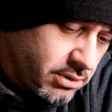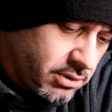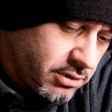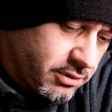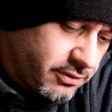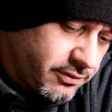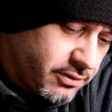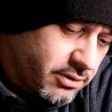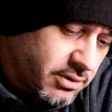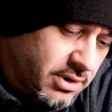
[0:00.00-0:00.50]

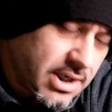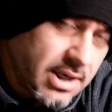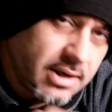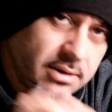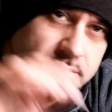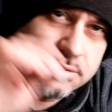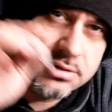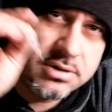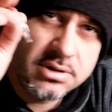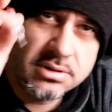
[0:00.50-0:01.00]
for
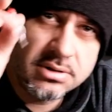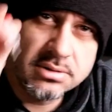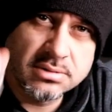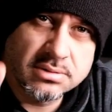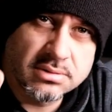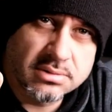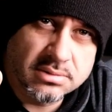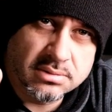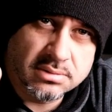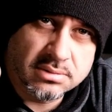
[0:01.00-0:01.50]
round,
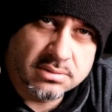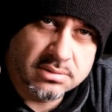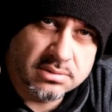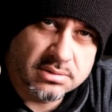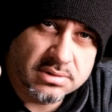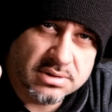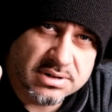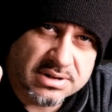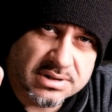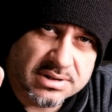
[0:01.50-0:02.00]

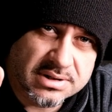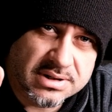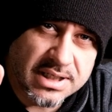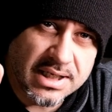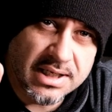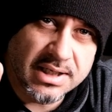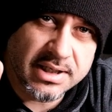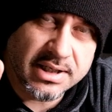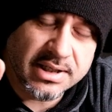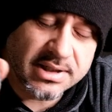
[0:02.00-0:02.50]

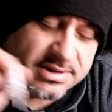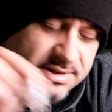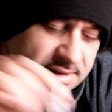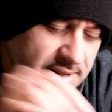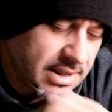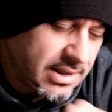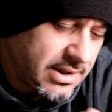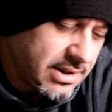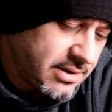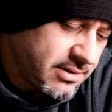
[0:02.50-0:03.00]
Killer Ink
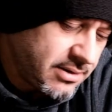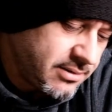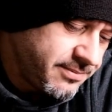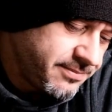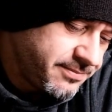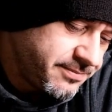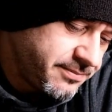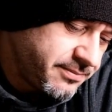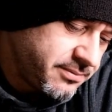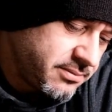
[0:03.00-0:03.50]
Stellar.
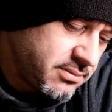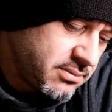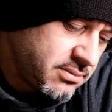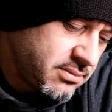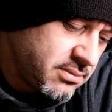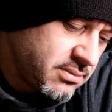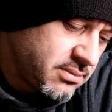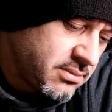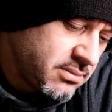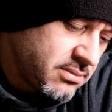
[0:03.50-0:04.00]

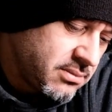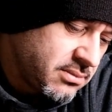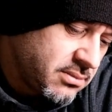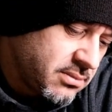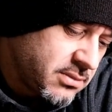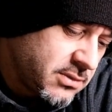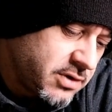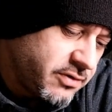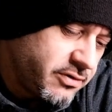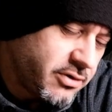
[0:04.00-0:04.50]

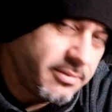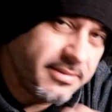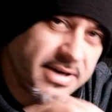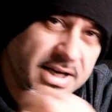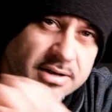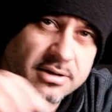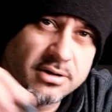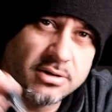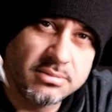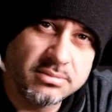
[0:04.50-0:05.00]
For
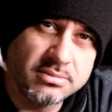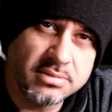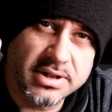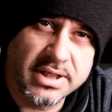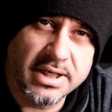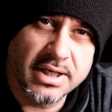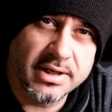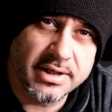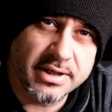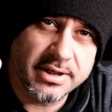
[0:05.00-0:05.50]
Magnum,
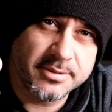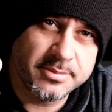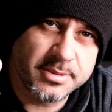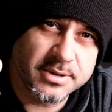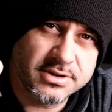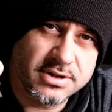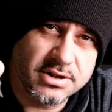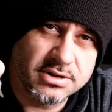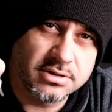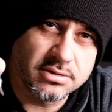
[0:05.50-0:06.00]
Killer Ink
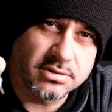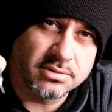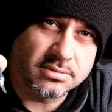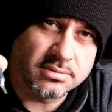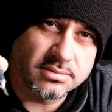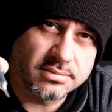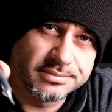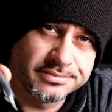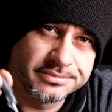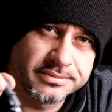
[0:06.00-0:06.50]
Precision.
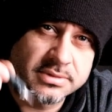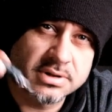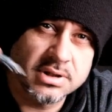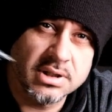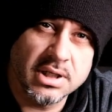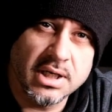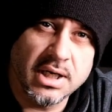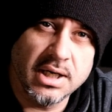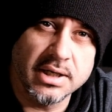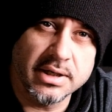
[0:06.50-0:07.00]

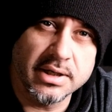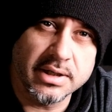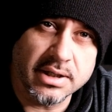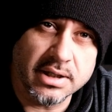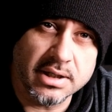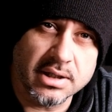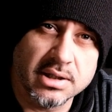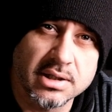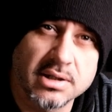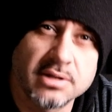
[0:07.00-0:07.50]
Killer Ink,